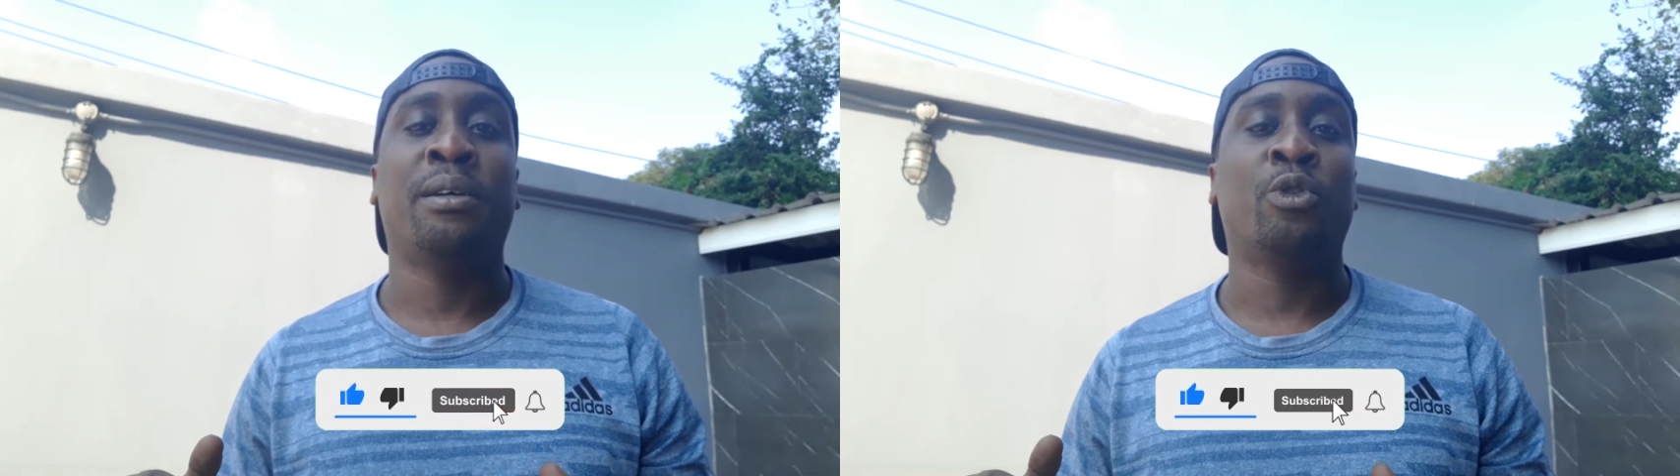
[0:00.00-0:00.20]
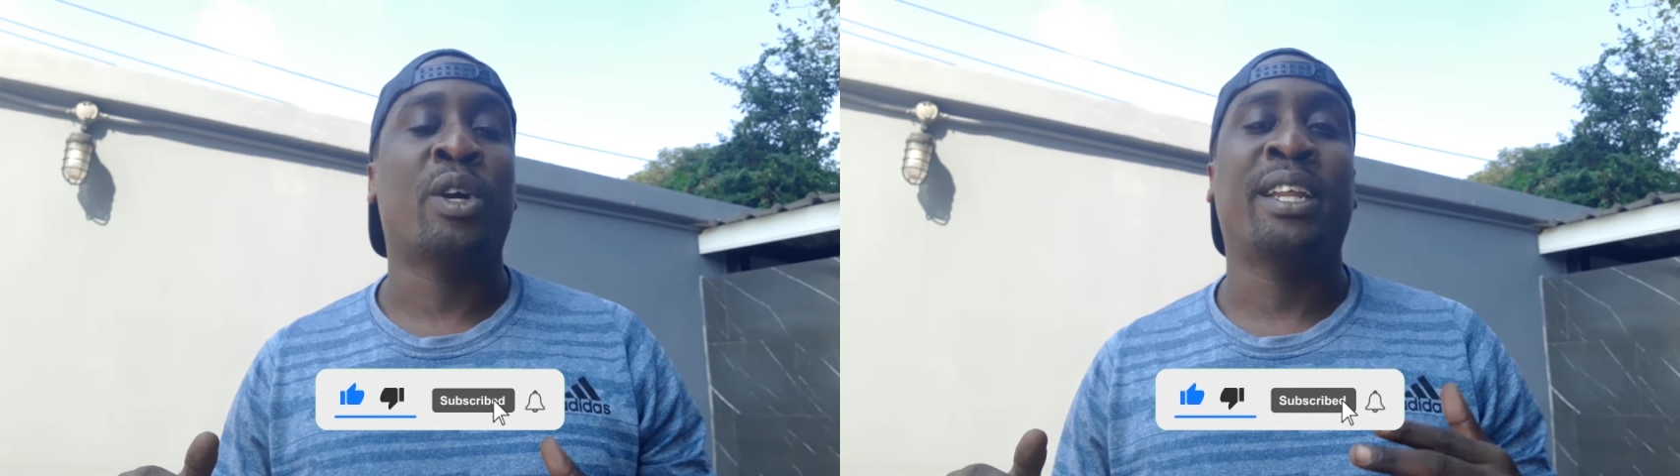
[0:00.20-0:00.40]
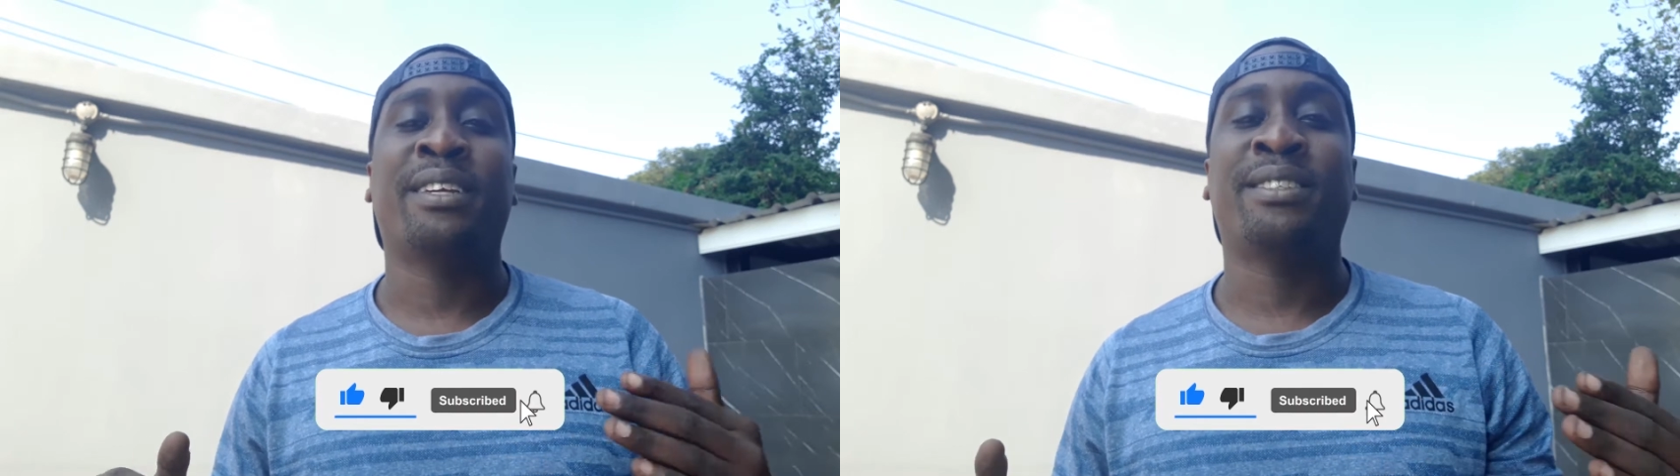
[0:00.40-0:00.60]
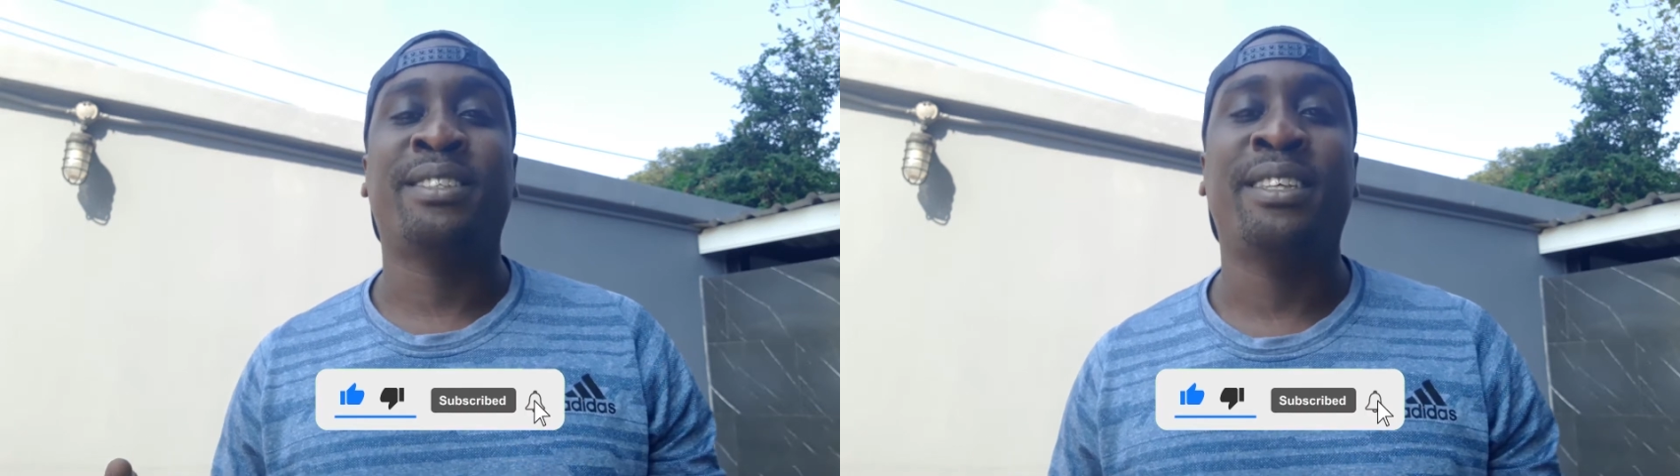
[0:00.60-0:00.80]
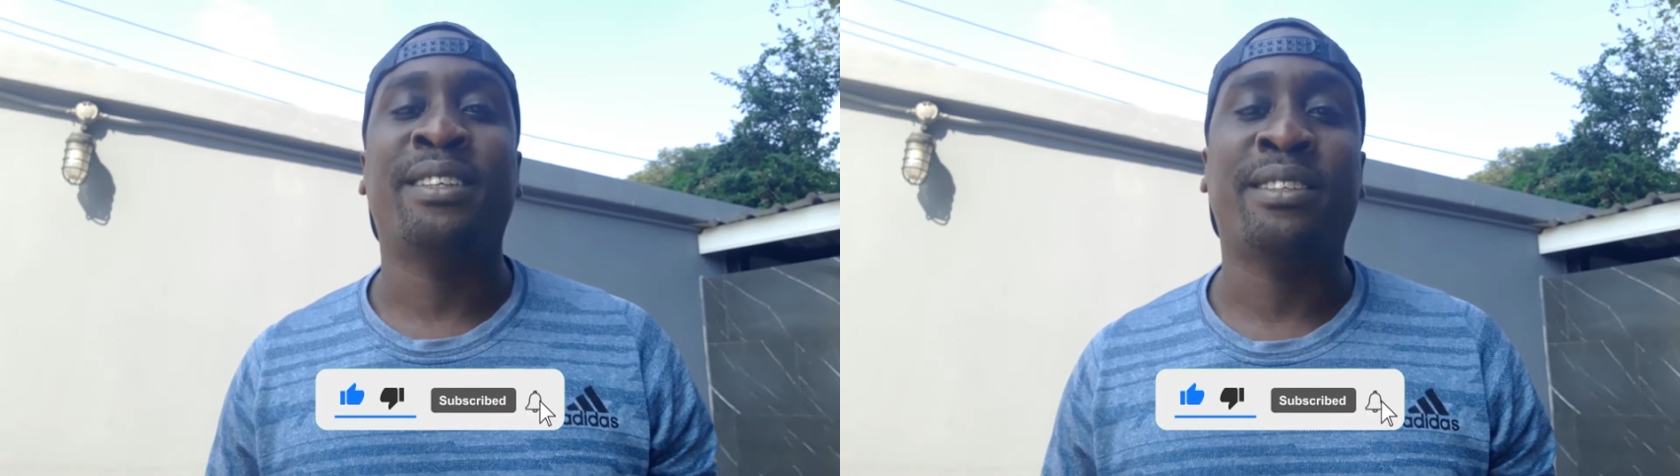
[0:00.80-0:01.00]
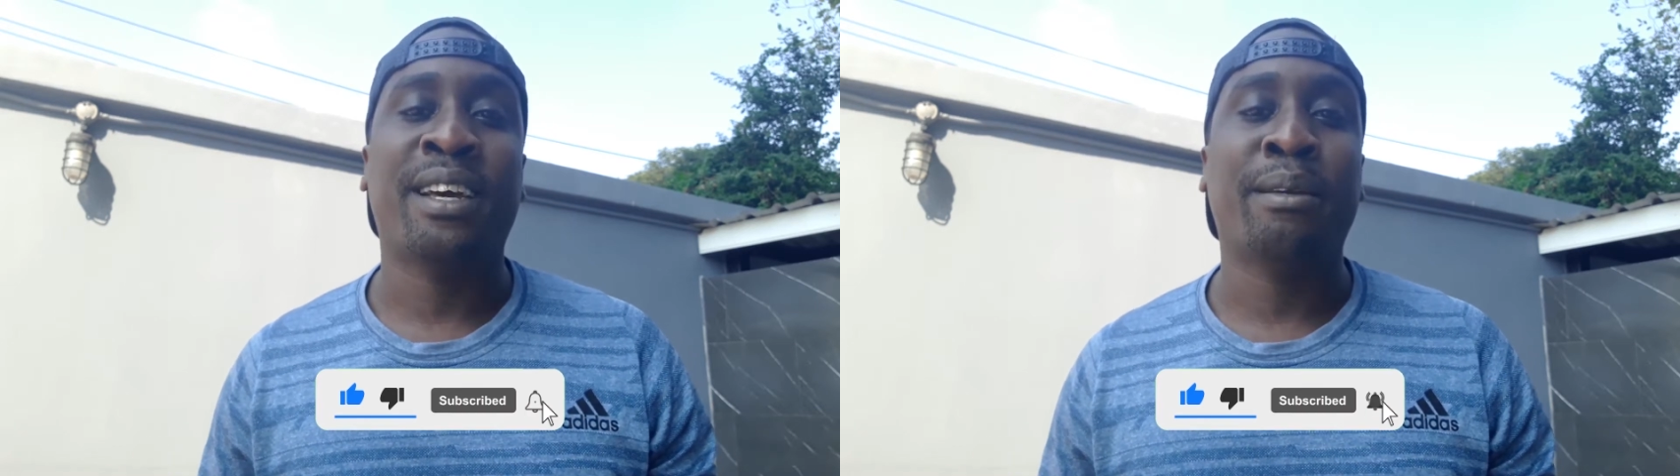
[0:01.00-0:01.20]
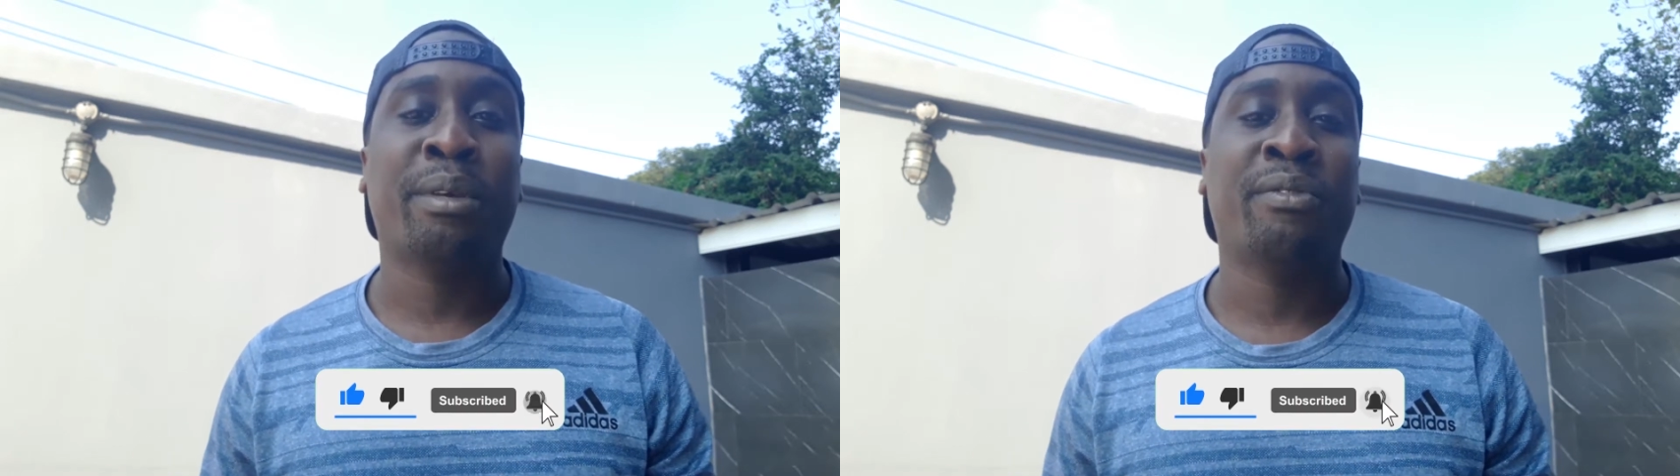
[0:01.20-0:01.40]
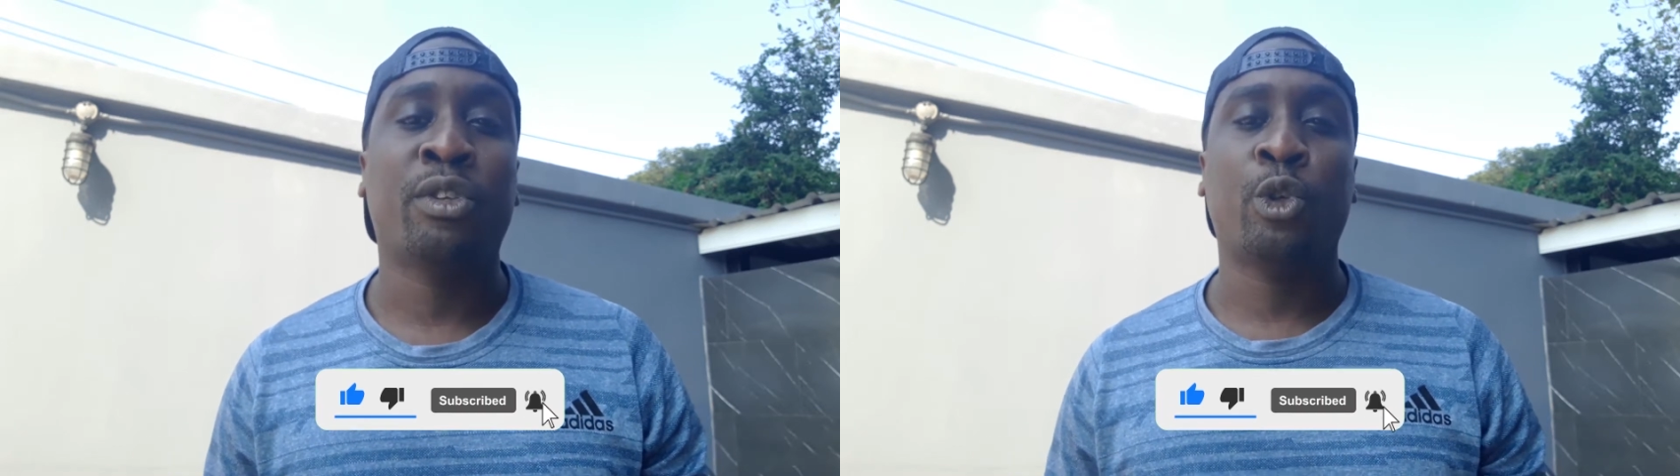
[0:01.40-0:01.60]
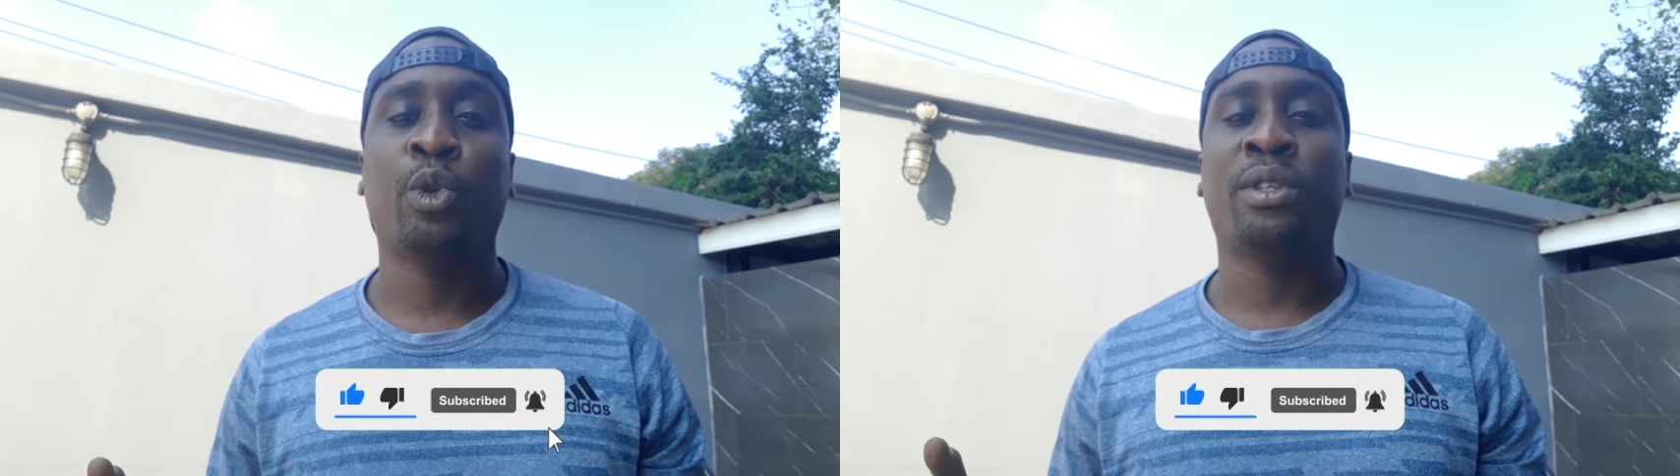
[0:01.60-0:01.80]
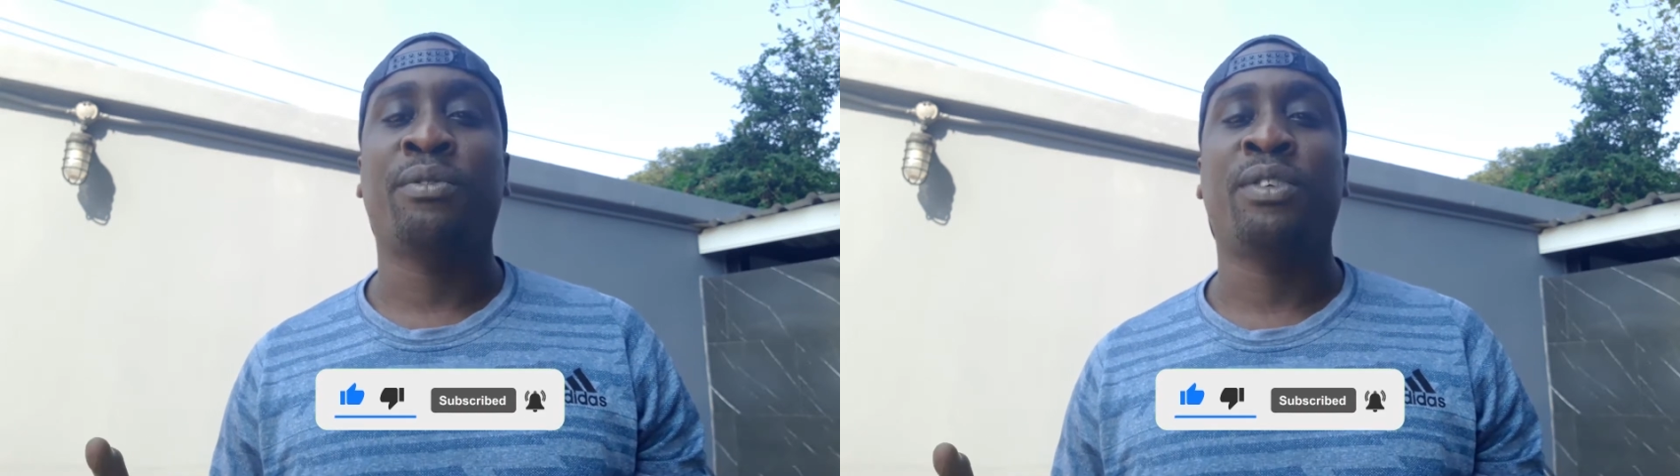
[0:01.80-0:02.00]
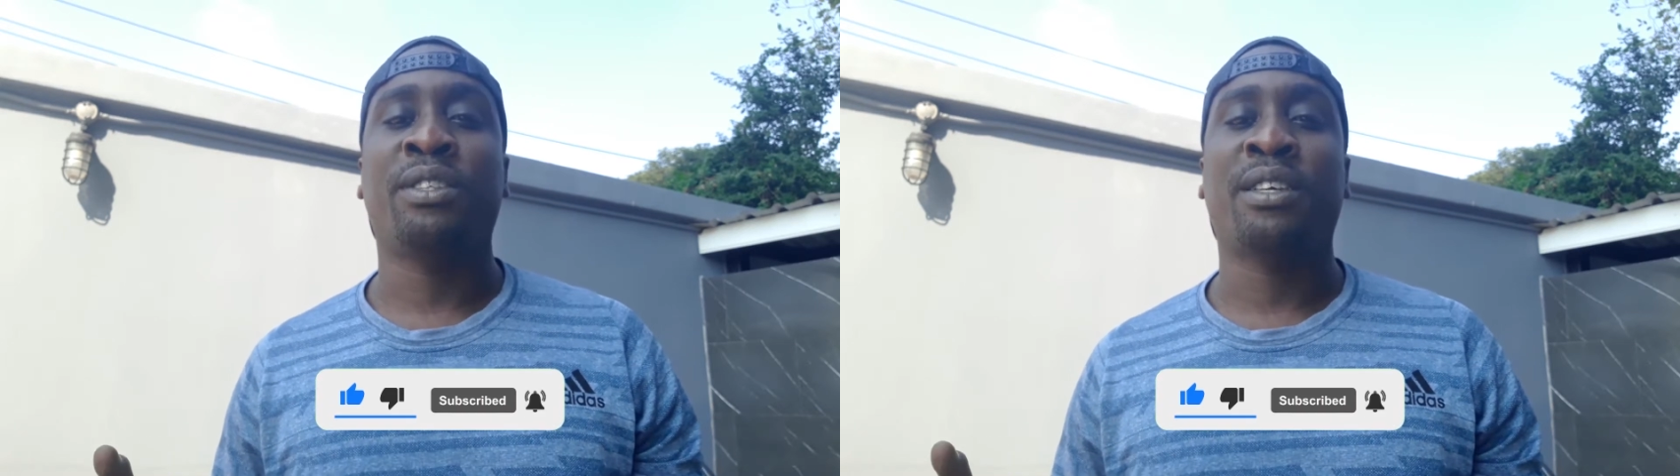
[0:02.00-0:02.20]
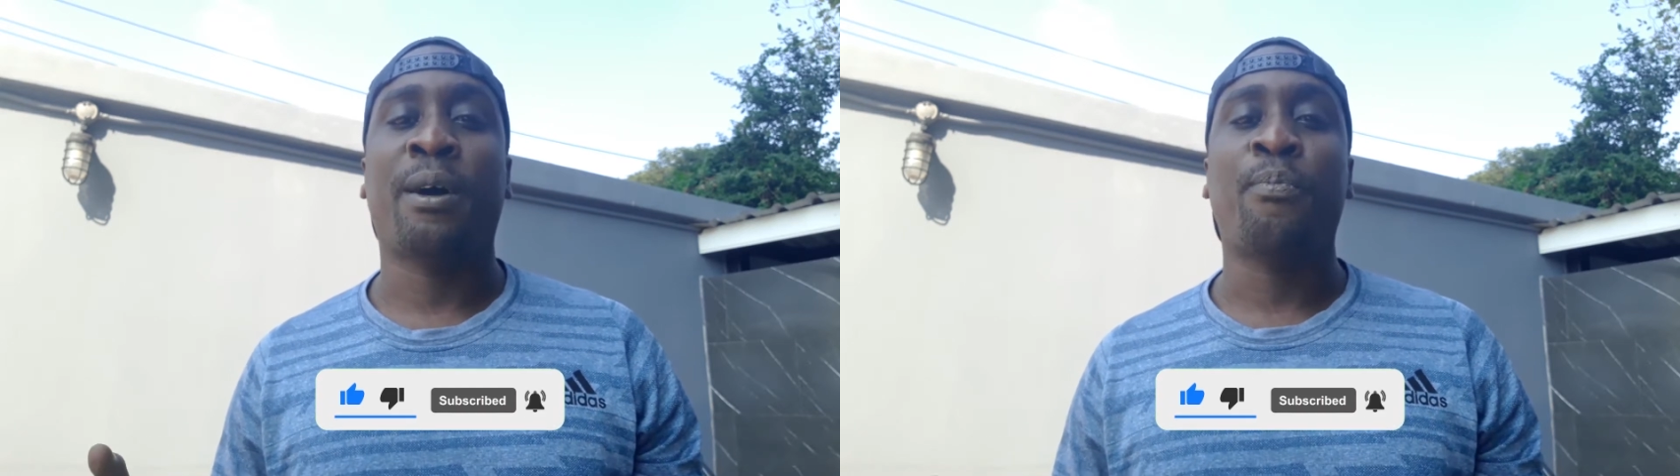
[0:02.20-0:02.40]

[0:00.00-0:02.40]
you can exceed the time given to you in the visa.